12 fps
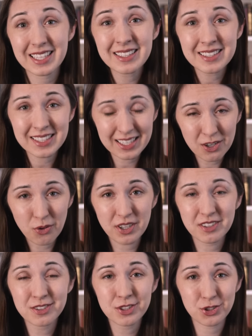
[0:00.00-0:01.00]
These skin
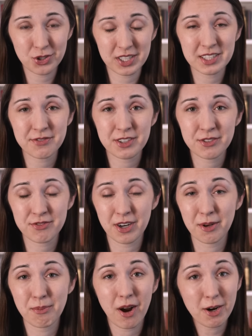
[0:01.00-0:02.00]
oils transfer
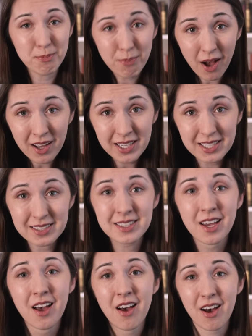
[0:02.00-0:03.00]
from our
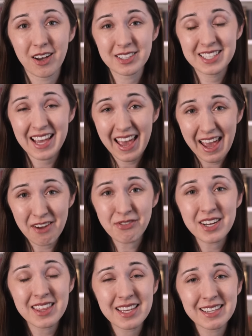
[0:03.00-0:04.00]
bodies onto
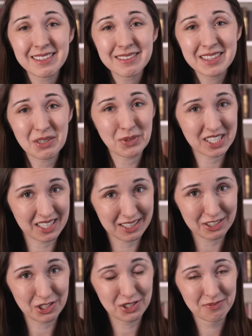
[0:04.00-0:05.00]
everything that we
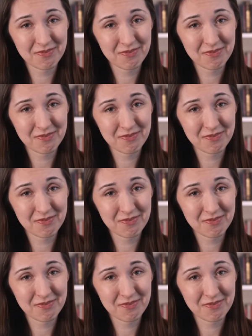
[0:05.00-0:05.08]
touch.